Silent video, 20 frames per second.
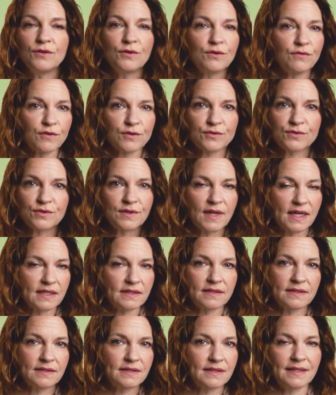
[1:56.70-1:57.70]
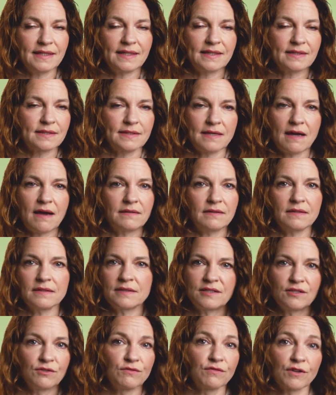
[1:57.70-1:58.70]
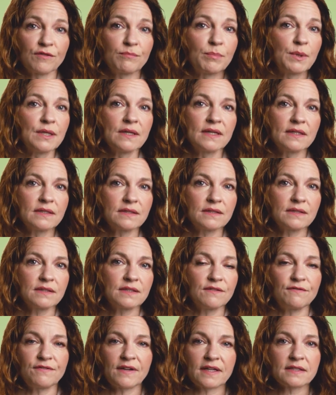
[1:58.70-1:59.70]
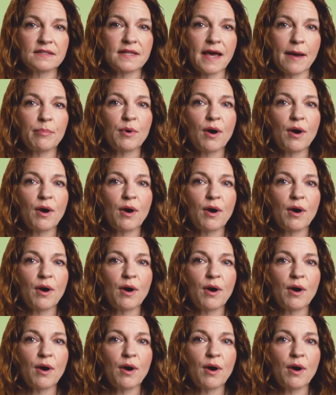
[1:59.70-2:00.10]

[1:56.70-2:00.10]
Universal licensing is not the silver bullet to fix that